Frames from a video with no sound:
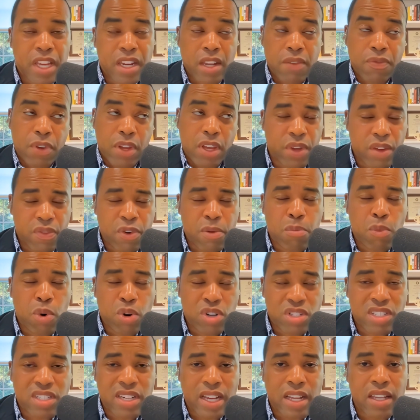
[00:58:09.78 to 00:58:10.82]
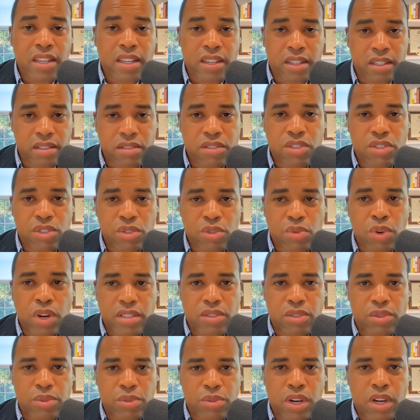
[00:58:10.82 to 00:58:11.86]
said. And even more salient to
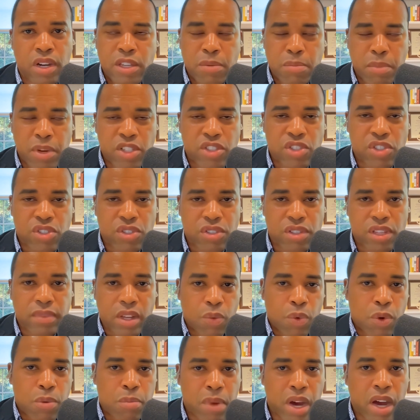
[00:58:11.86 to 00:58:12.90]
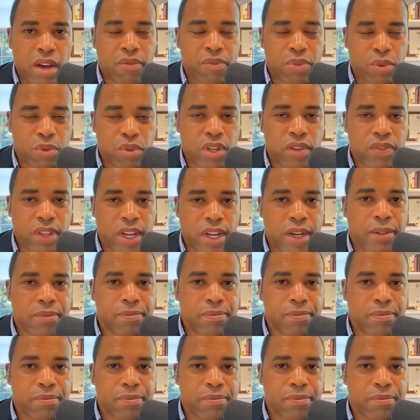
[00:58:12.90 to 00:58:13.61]
make sure that we're mindful of